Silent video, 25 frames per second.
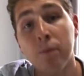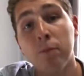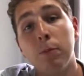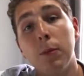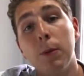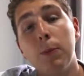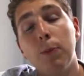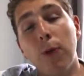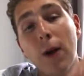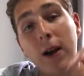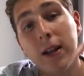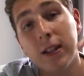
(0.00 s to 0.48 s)

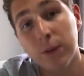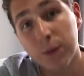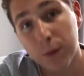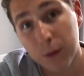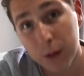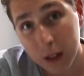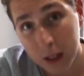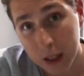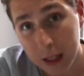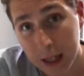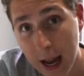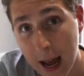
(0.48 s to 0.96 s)
Be present
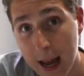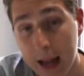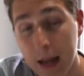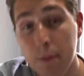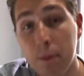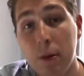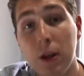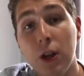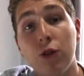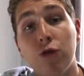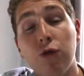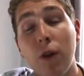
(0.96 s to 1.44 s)
for today.
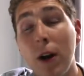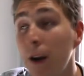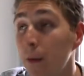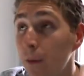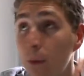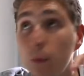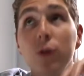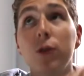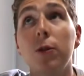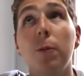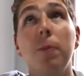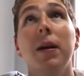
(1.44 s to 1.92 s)
Be
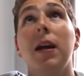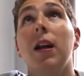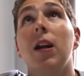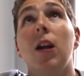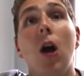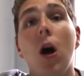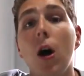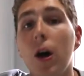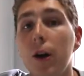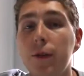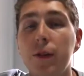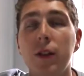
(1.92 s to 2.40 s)
grateful to be
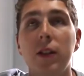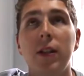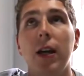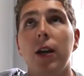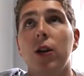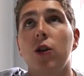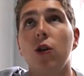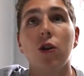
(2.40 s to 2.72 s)
alive today.